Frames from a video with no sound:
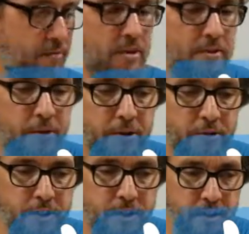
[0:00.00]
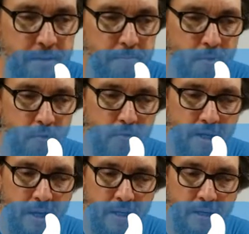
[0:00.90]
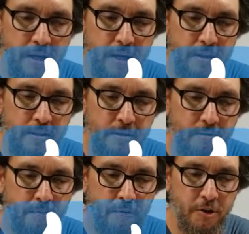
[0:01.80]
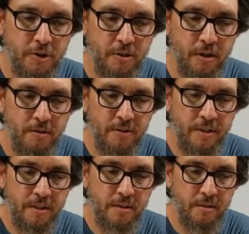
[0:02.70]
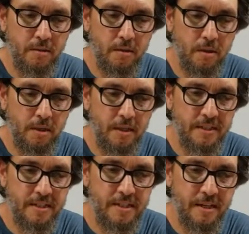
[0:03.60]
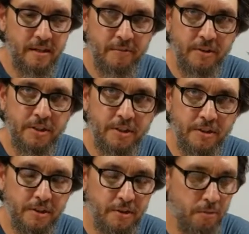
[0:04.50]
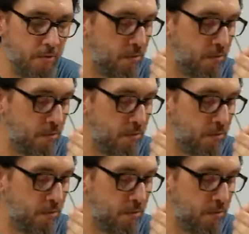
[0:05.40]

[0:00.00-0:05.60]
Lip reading: for using the bolt and nut version of this instead of using the screw.